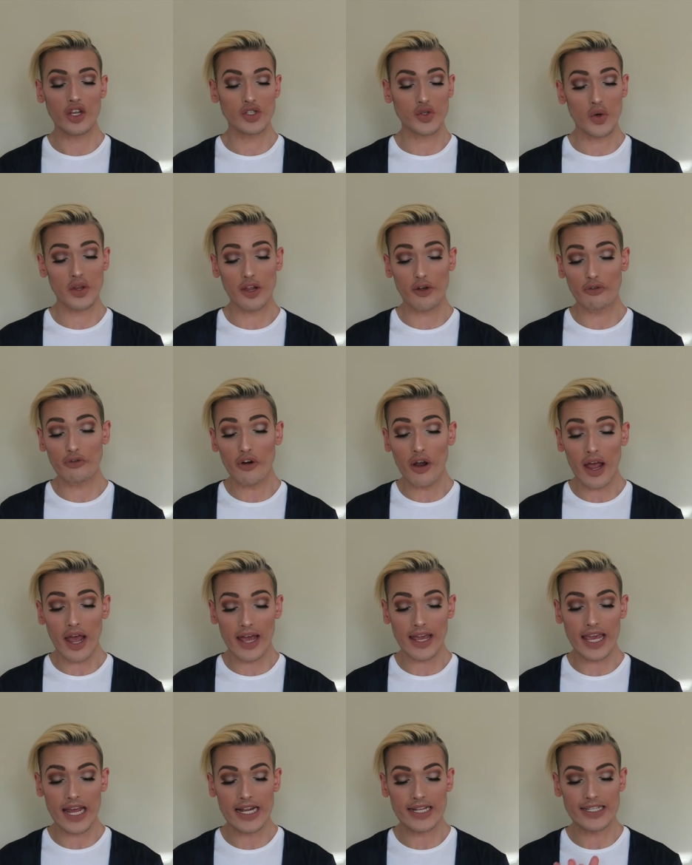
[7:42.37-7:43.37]
So on the
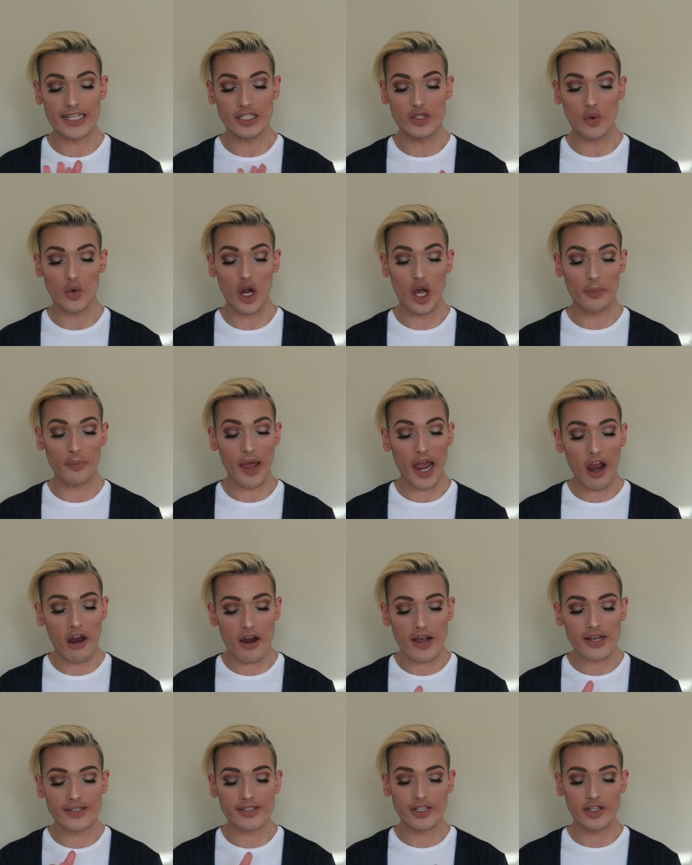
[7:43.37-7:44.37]
front, again, it says L'Oreal
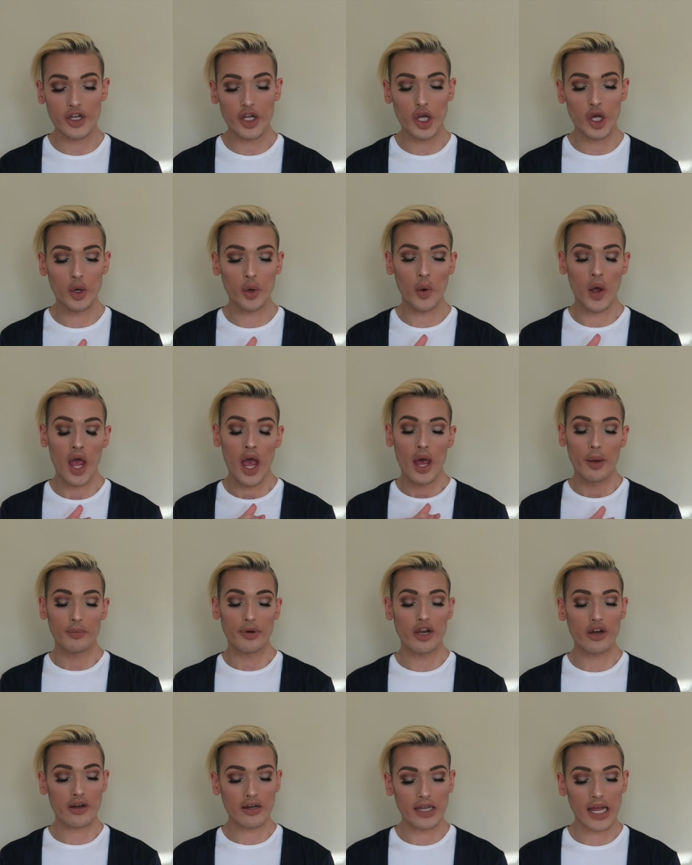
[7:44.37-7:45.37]
Paris, the new
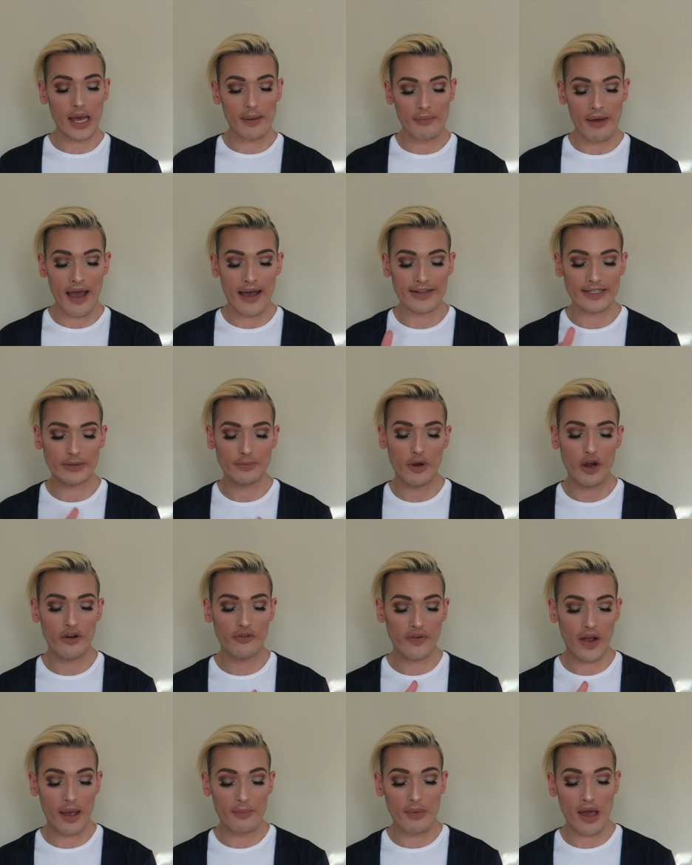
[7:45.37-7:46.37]
Pure Clay Mask,
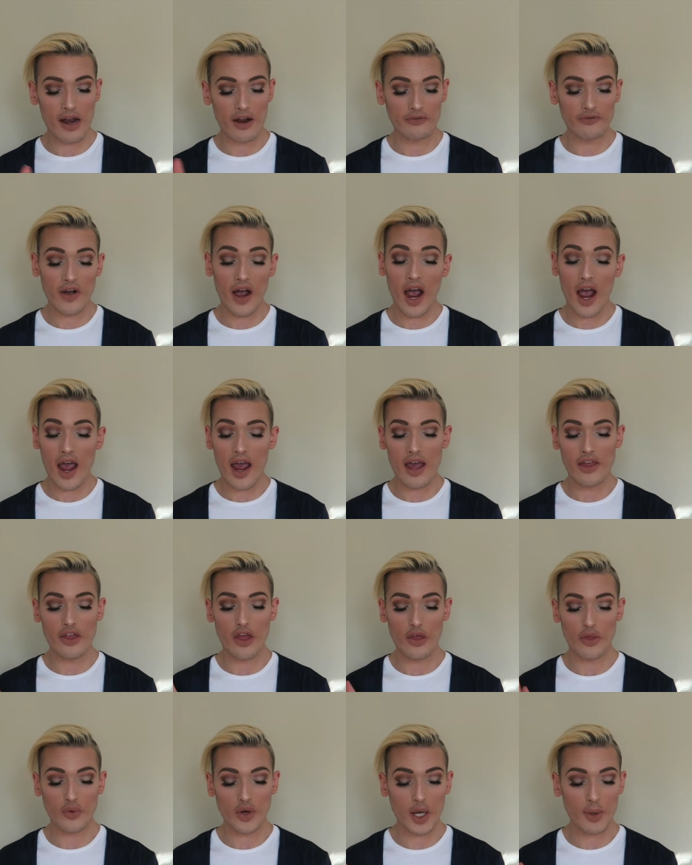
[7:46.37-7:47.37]
Purify and Mattify,
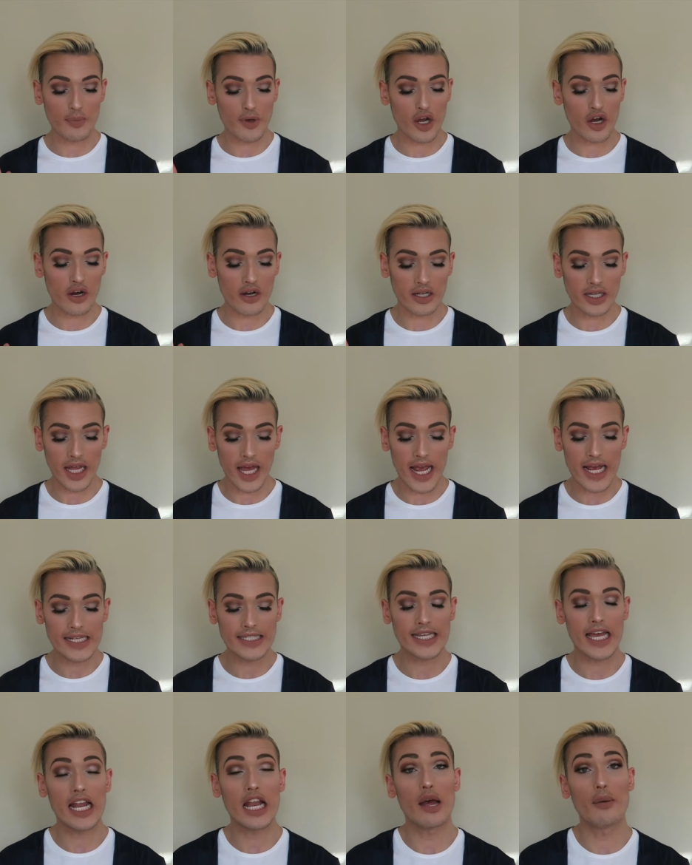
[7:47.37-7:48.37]
the three Pure
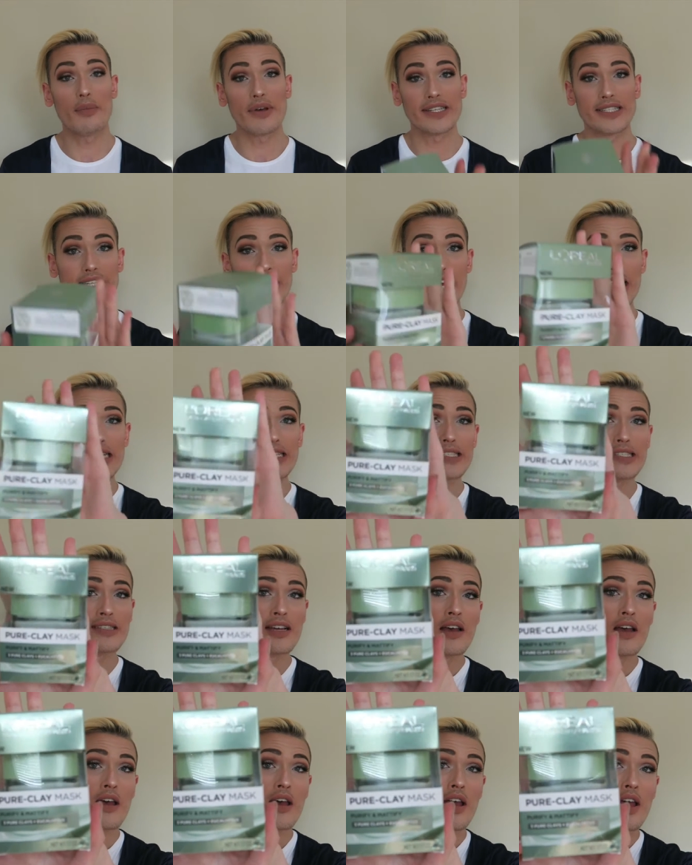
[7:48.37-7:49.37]
Clays, and Hibiscus.
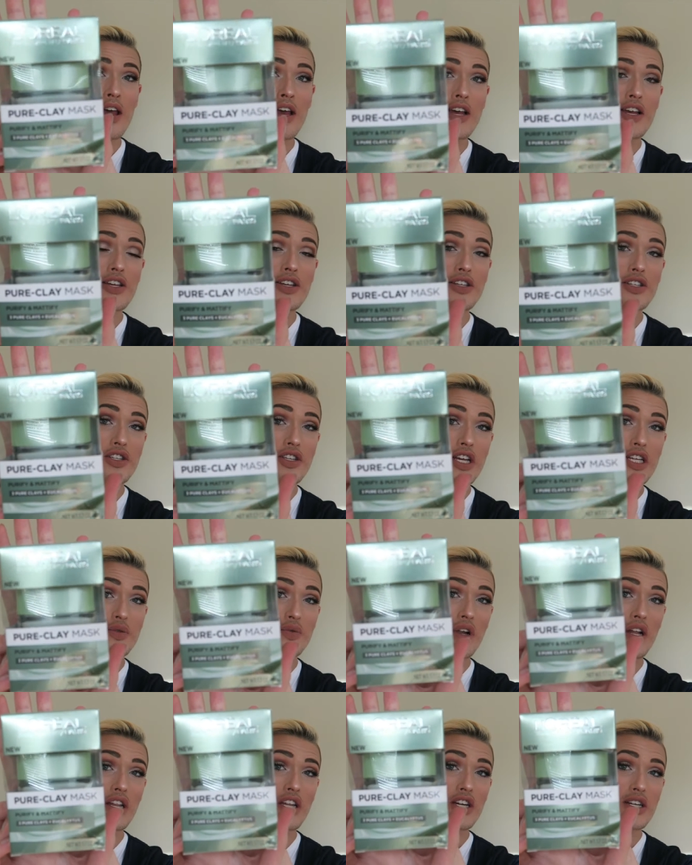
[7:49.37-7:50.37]
So
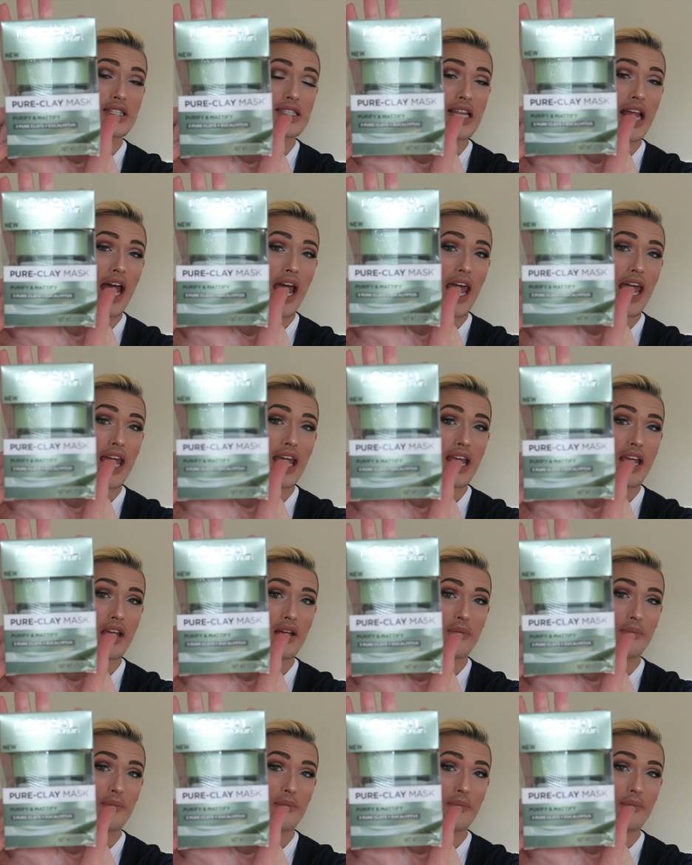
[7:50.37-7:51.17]
that's what it looks like.